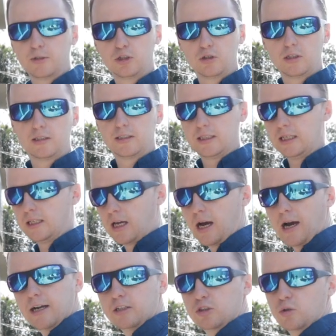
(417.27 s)
but you can see the
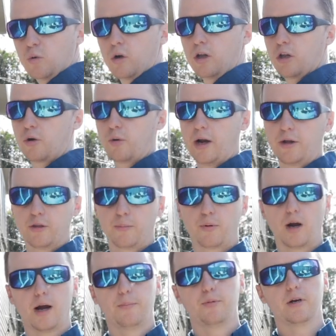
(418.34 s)
high soil around the
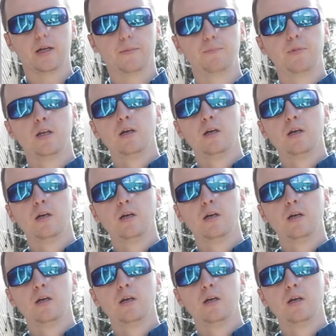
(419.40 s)
property.